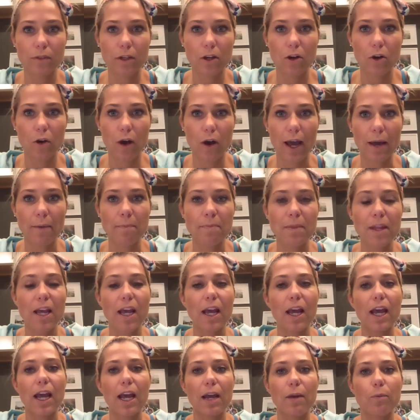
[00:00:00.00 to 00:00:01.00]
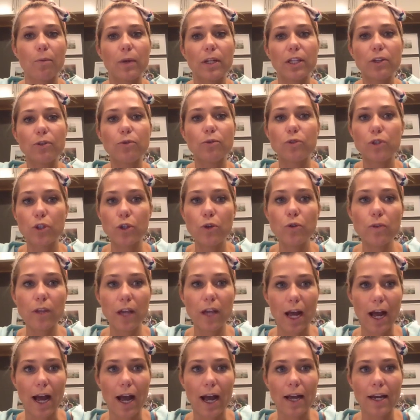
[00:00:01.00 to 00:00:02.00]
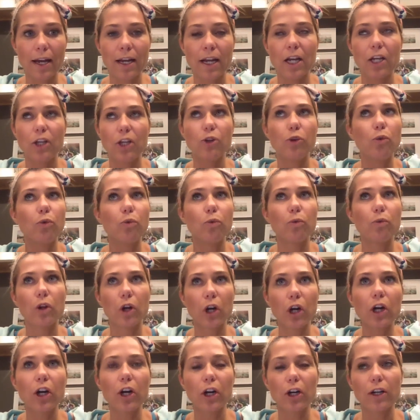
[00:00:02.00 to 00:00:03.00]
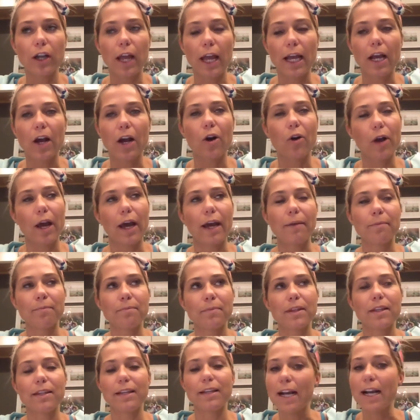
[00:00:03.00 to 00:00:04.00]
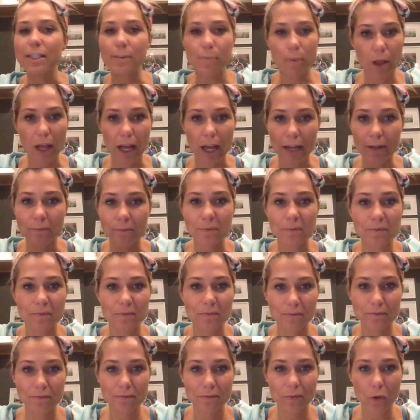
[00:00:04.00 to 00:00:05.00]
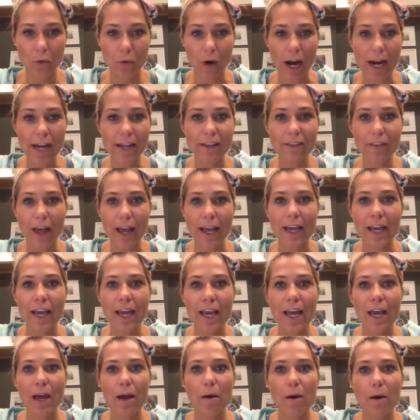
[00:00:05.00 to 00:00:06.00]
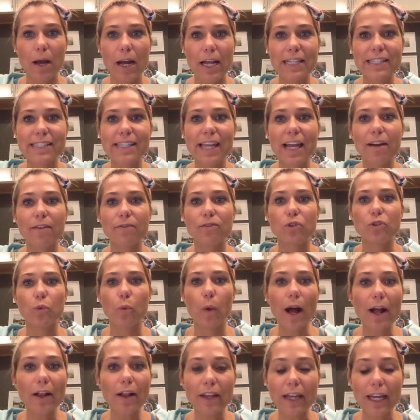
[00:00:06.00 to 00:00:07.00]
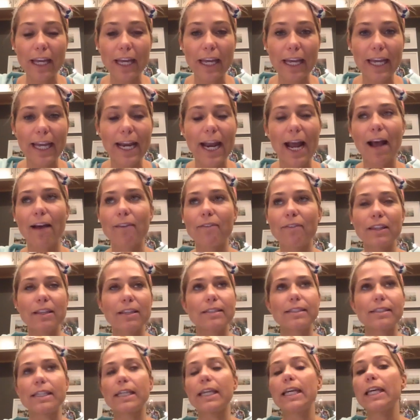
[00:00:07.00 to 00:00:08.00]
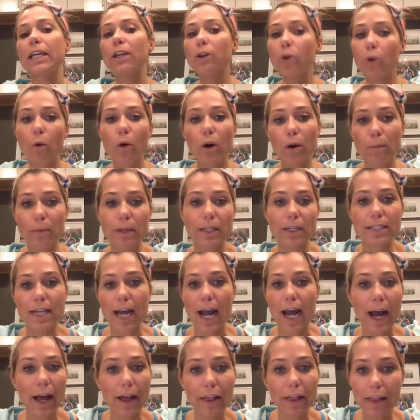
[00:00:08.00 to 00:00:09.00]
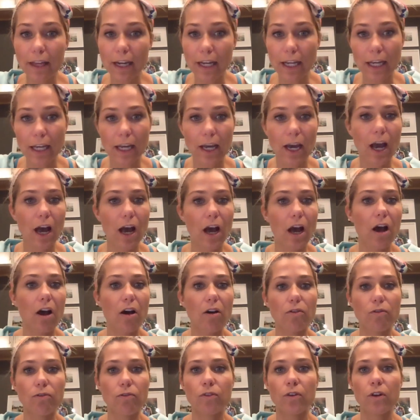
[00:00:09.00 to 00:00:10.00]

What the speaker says: Okay. And when you do that, you learn like, okay, next play, right? Like instead of dwelling and having this Eeyore mentality of,